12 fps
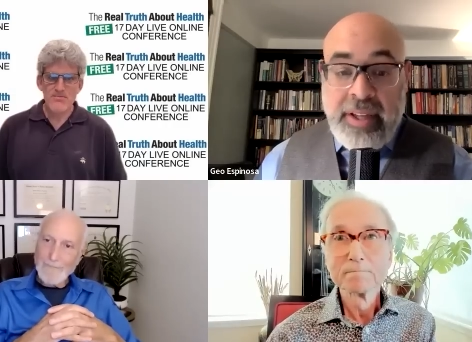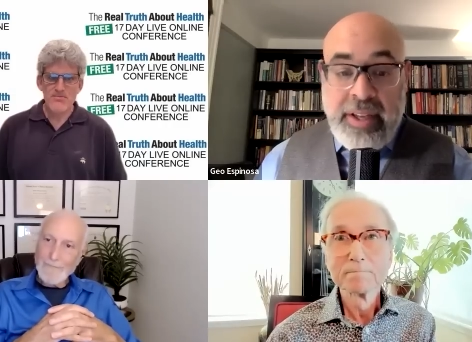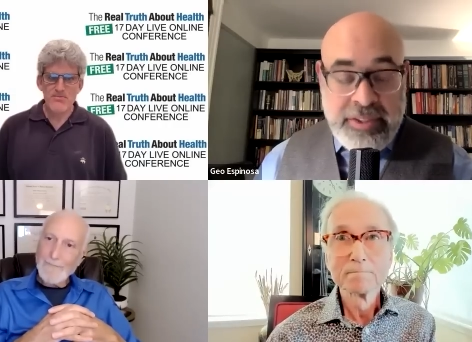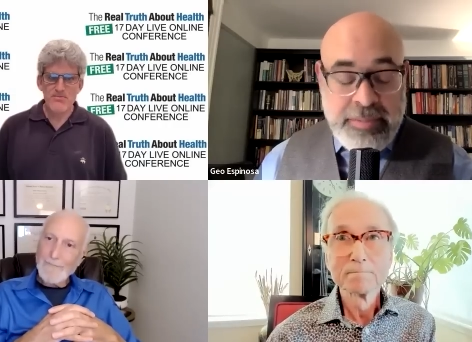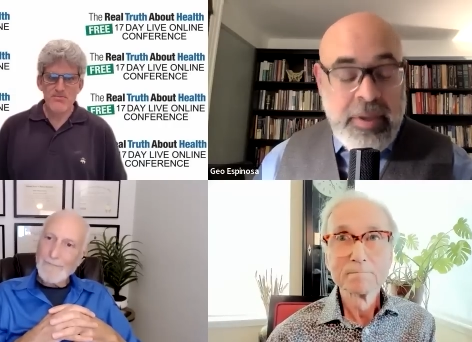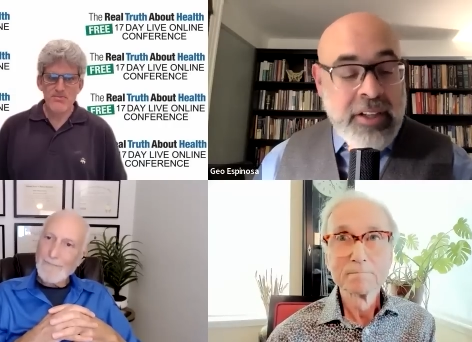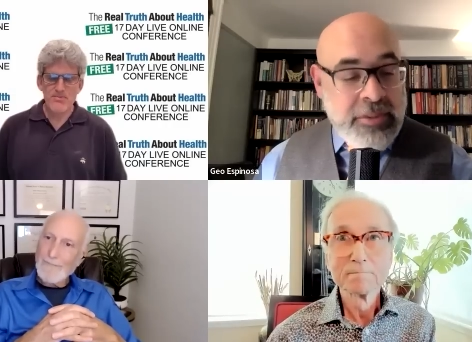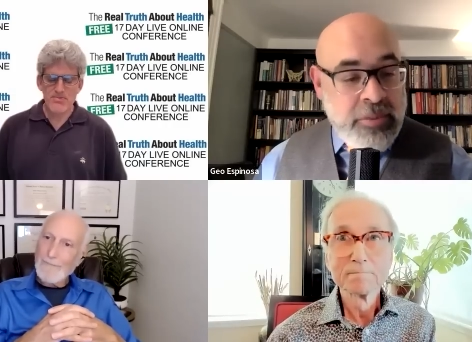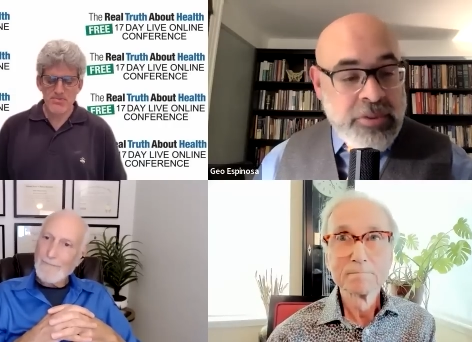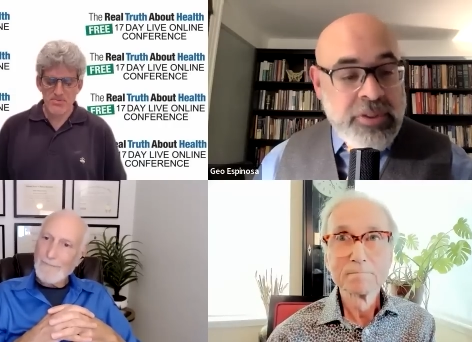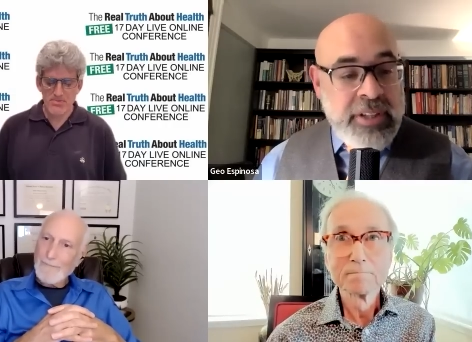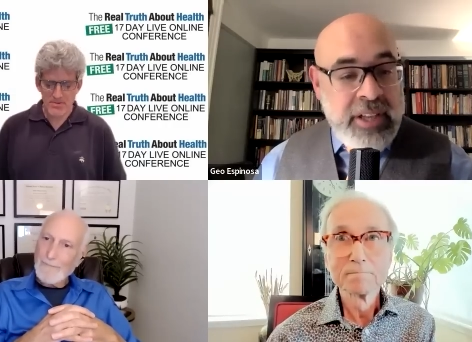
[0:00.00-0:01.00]
Speaker 1: that it's possible
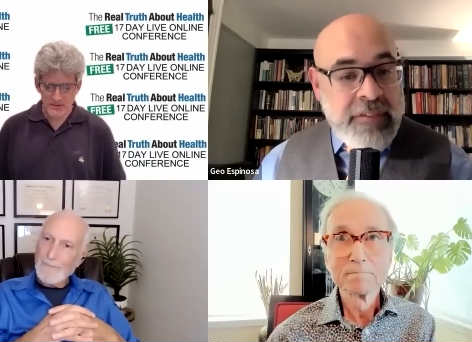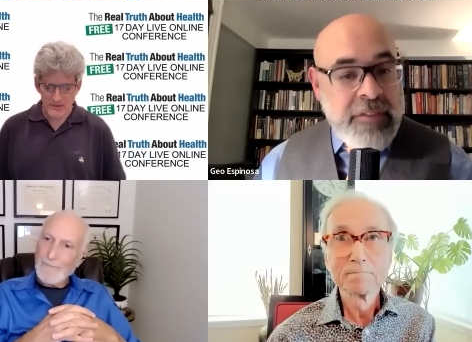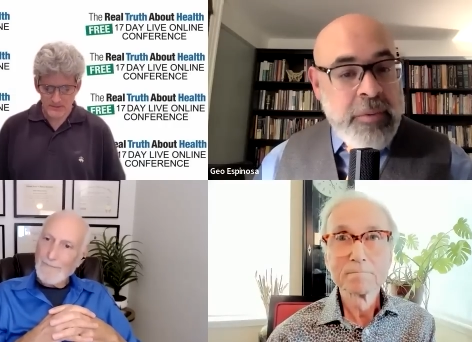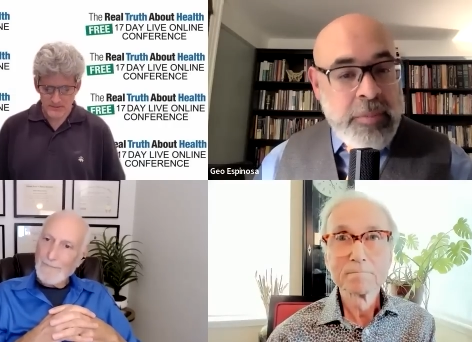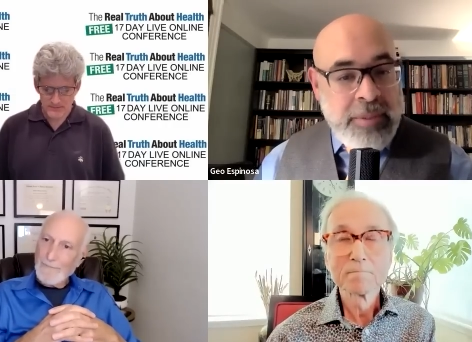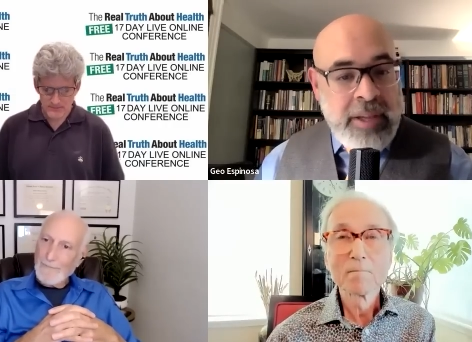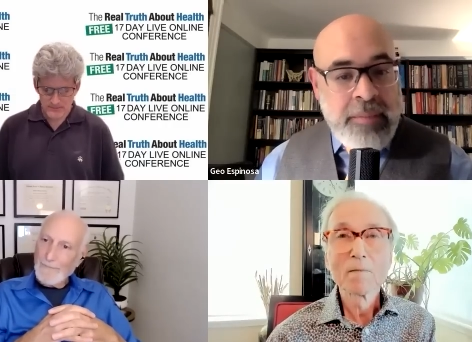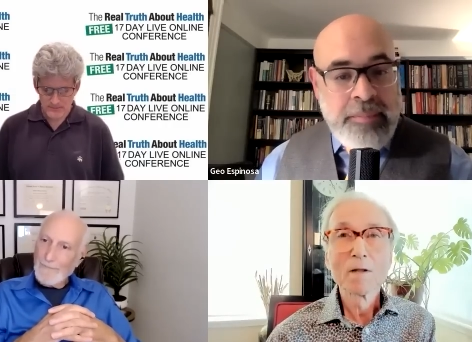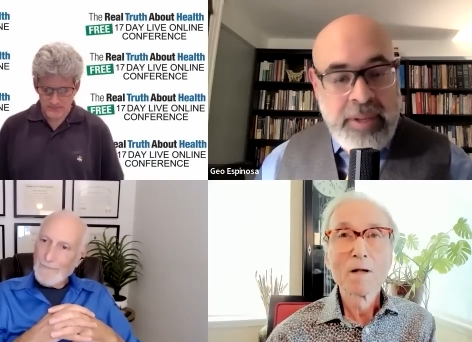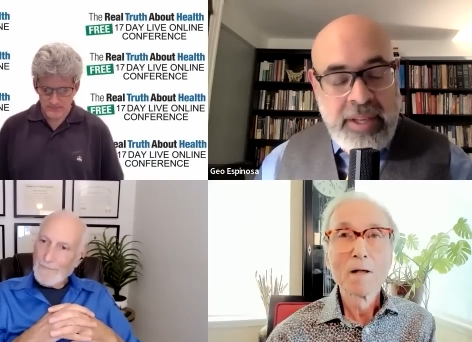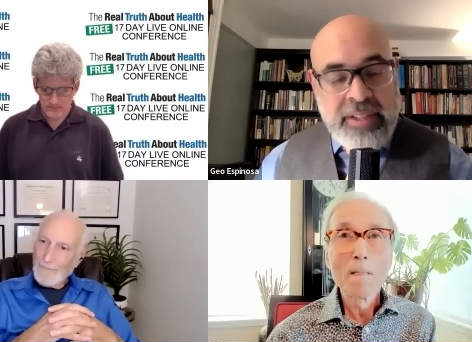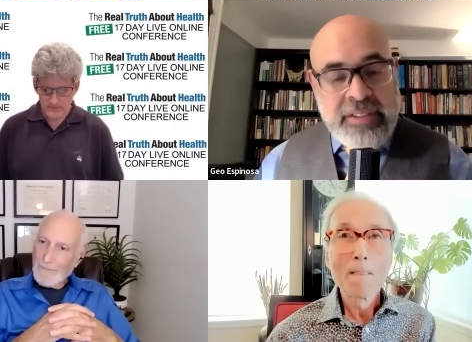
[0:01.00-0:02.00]
to get it from a plant
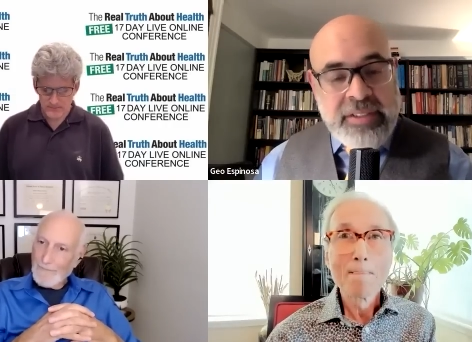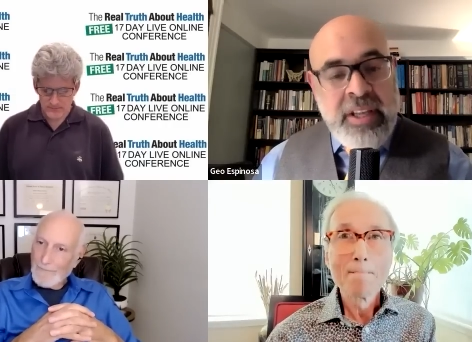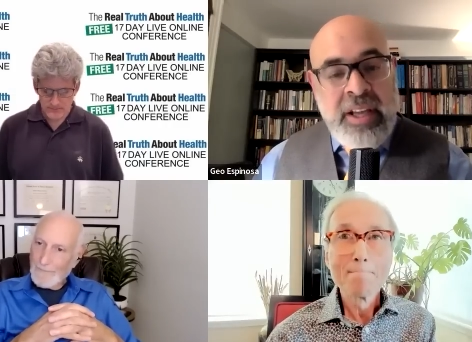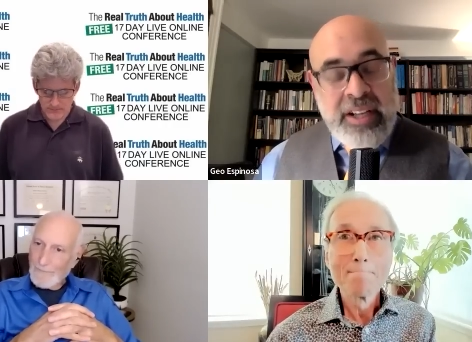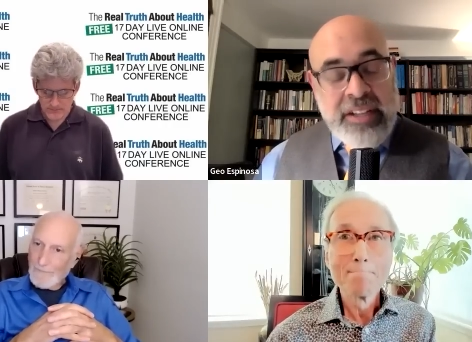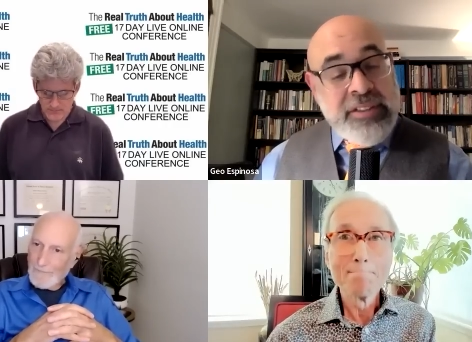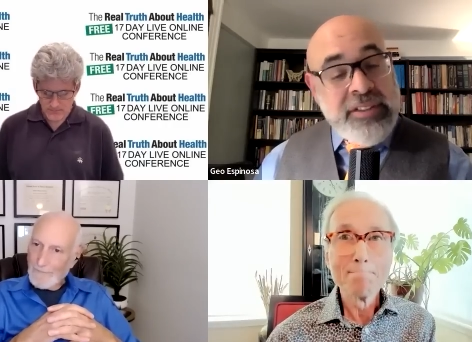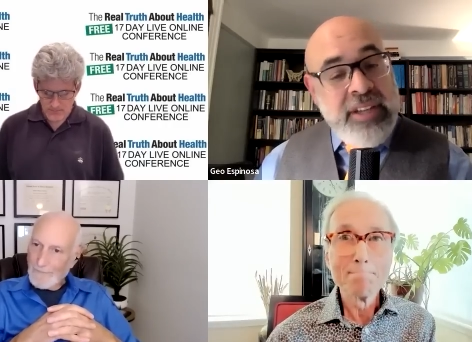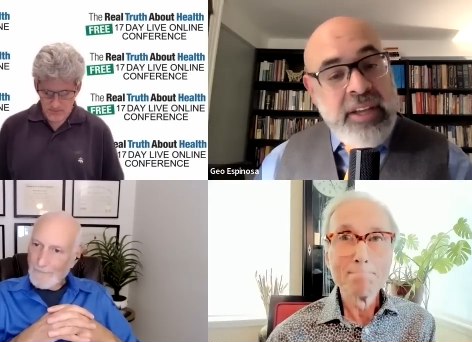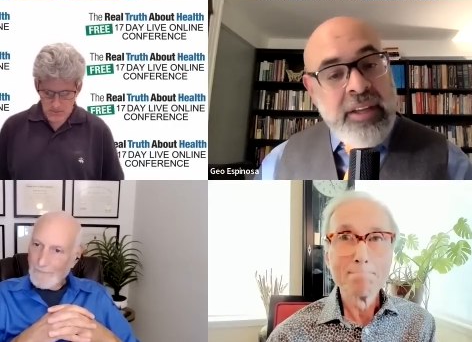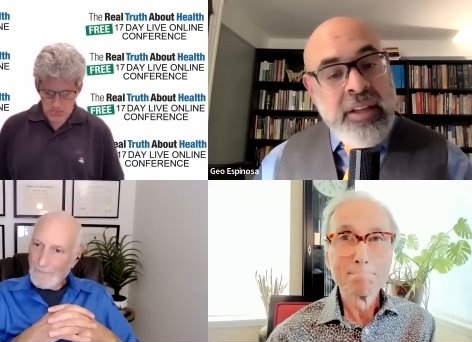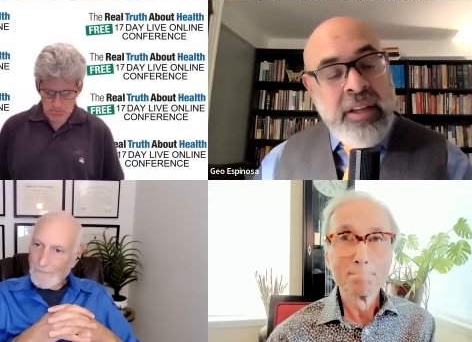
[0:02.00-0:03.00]
based. I just
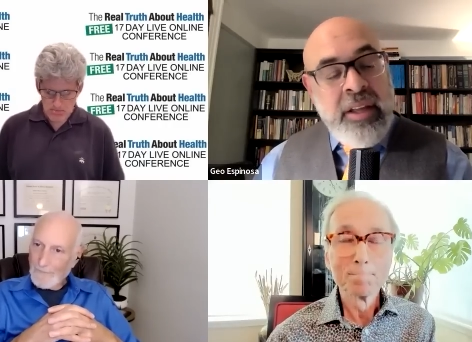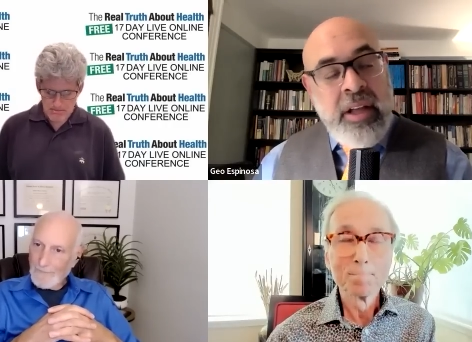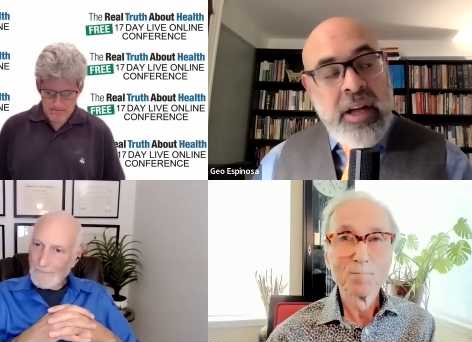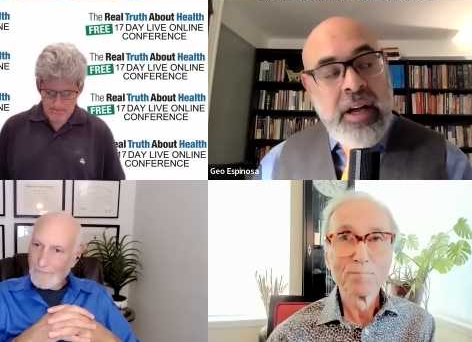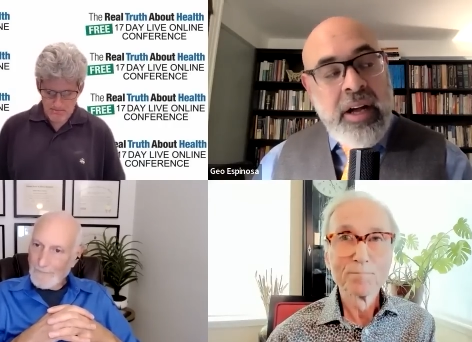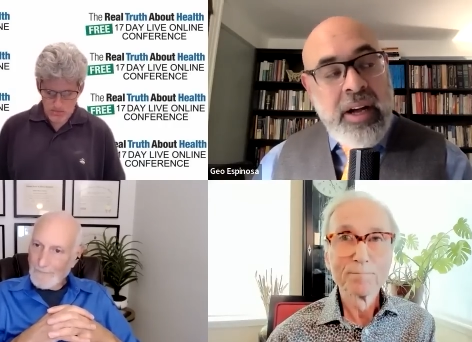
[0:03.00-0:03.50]
say, uh,